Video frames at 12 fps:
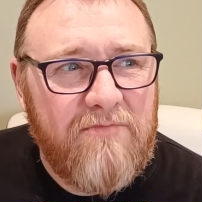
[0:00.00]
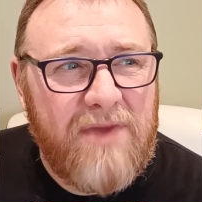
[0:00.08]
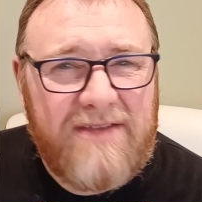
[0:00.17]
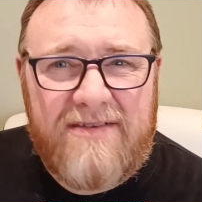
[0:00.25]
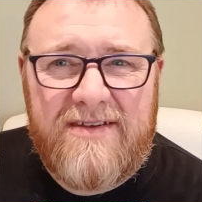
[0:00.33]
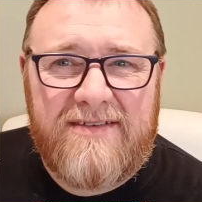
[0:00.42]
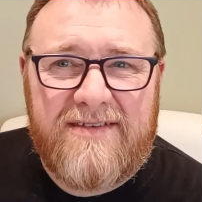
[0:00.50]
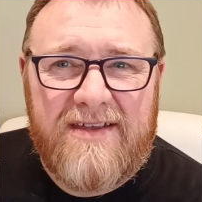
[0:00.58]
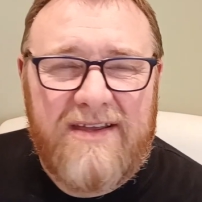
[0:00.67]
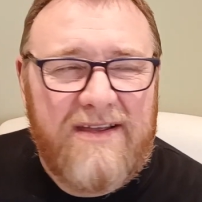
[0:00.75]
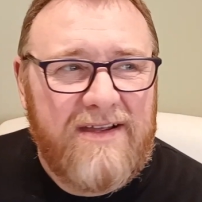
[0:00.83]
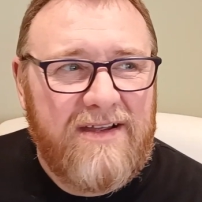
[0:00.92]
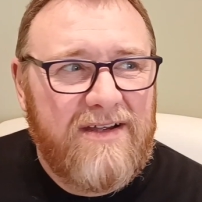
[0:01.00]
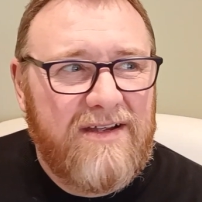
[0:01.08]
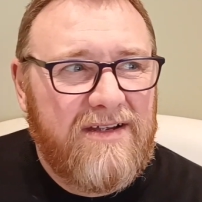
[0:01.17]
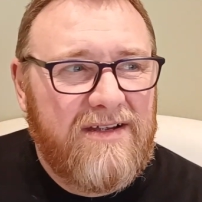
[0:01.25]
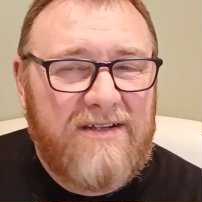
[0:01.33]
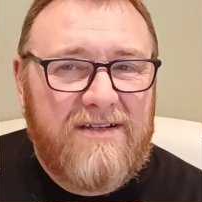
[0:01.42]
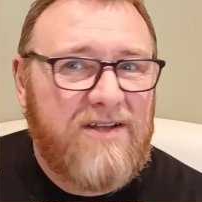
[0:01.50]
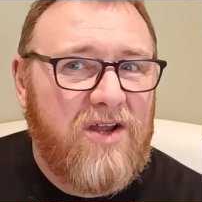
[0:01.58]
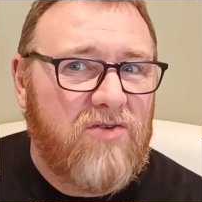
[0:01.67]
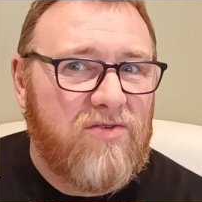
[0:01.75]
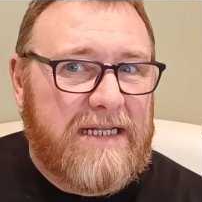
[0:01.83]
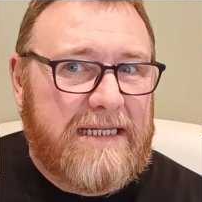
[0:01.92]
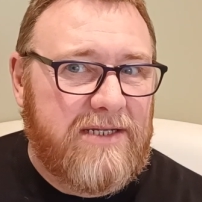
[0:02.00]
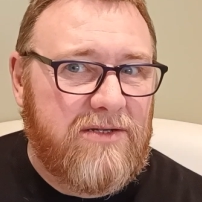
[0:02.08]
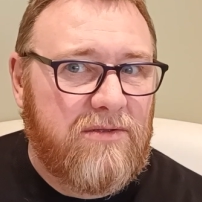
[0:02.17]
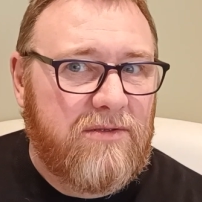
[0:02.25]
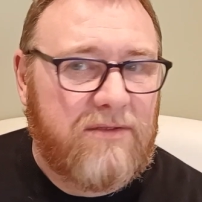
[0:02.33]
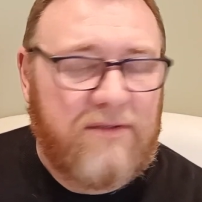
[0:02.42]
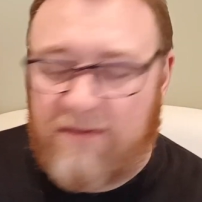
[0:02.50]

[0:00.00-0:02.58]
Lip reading: Bitterness? Not really, no.